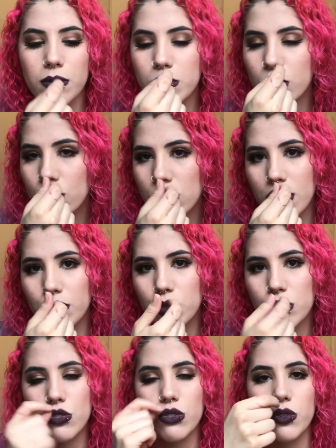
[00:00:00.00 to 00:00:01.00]
So you just have to
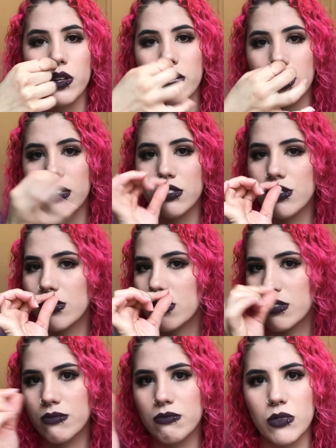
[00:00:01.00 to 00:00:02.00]
unscrew it and
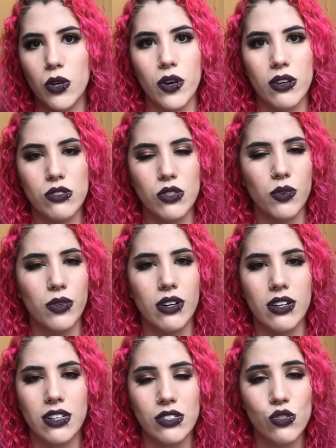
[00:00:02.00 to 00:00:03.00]
just go out. So
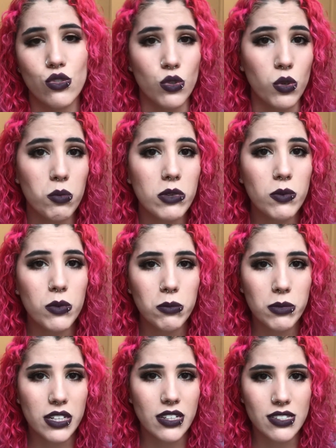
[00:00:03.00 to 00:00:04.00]
I assume it
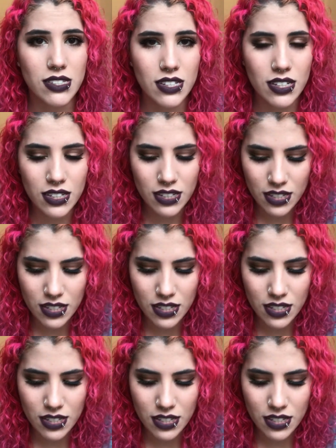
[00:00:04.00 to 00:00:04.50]
would be easy.